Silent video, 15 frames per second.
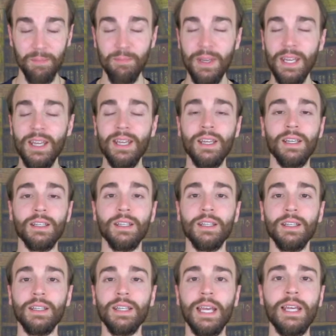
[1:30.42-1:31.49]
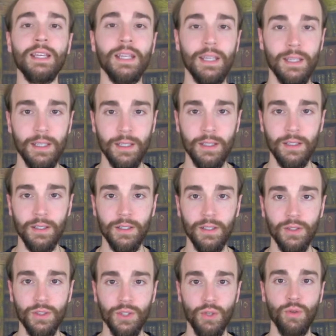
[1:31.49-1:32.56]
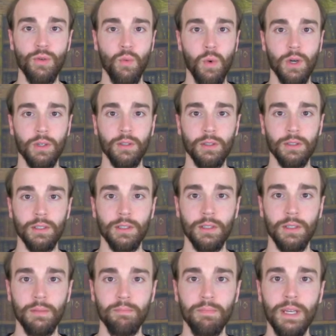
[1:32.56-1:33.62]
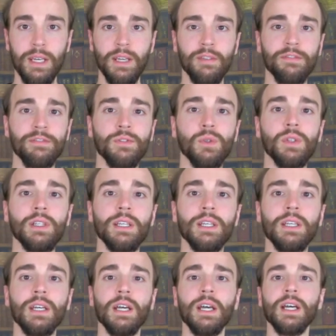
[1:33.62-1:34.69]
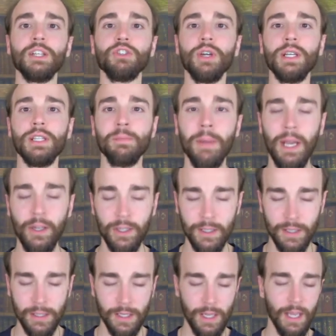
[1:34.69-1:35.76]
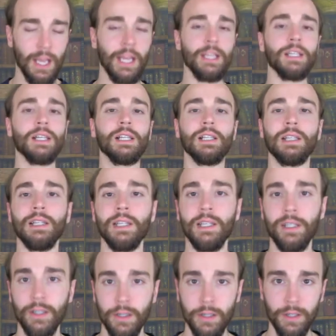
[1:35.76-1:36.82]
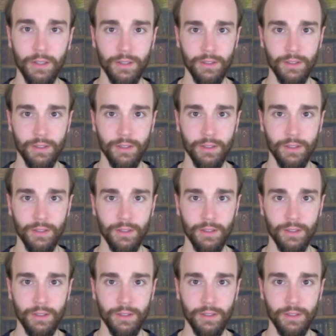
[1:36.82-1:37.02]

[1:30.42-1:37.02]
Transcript: Being naked to the world. Being fully transparent and clear.